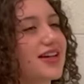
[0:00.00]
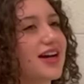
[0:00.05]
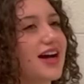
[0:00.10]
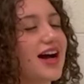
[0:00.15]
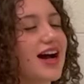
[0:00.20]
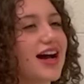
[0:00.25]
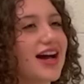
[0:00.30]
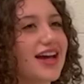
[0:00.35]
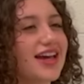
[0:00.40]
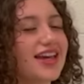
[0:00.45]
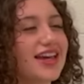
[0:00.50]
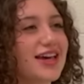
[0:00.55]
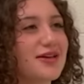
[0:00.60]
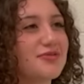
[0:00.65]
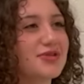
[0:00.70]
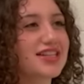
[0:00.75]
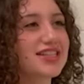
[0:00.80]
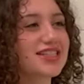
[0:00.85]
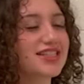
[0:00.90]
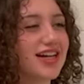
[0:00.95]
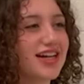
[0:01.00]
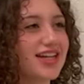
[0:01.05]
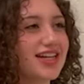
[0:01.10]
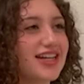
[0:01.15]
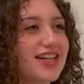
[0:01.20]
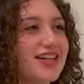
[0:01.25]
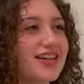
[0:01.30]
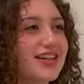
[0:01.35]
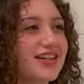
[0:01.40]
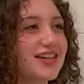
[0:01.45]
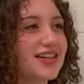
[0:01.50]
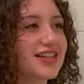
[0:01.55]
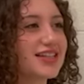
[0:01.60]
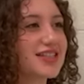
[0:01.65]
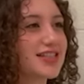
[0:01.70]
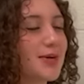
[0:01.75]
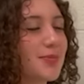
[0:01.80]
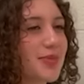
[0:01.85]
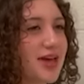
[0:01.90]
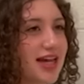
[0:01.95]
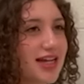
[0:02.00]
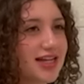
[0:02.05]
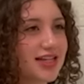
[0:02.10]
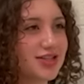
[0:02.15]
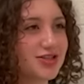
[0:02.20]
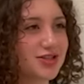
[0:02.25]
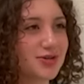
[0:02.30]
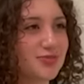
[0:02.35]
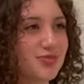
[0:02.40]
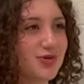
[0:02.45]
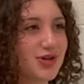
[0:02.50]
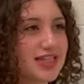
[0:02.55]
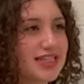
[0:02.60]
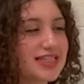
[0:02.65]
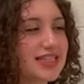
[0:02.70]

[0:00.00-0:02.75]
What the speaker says: I am excited to manage the boys'